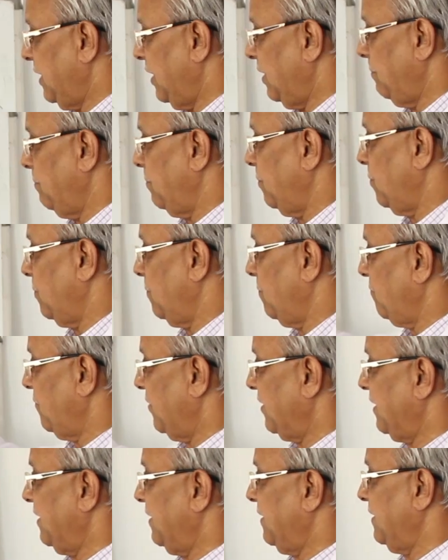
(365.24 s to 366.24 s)
elbow,
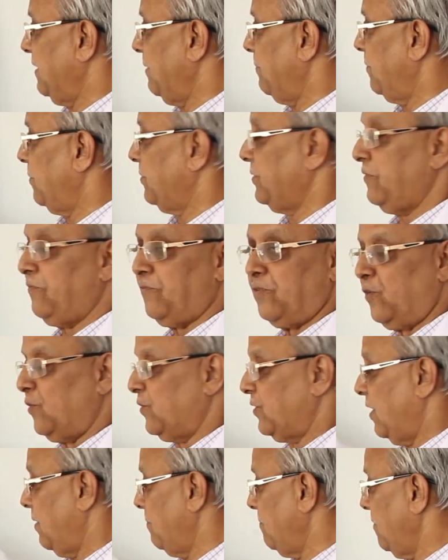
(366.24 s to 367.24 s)
forgetting about the
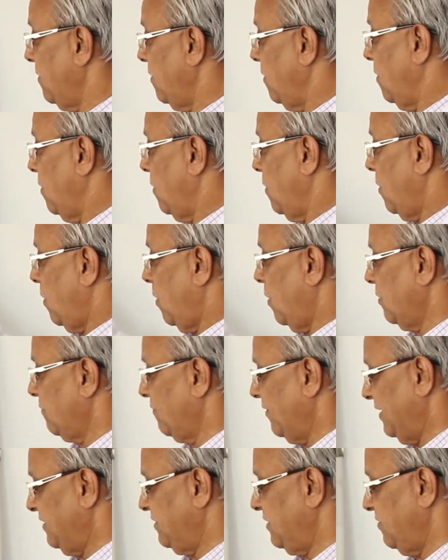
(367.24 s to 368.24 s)
forearm, or
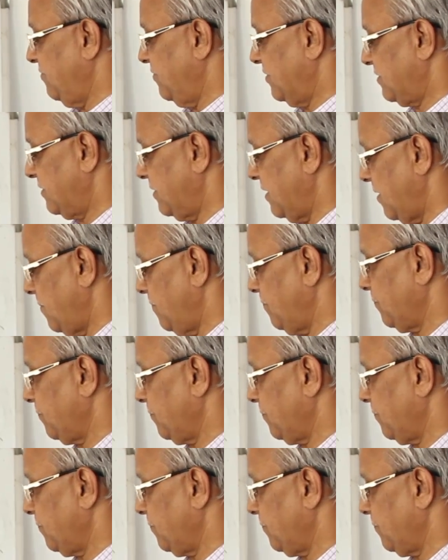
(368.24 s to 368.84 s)
vice versa.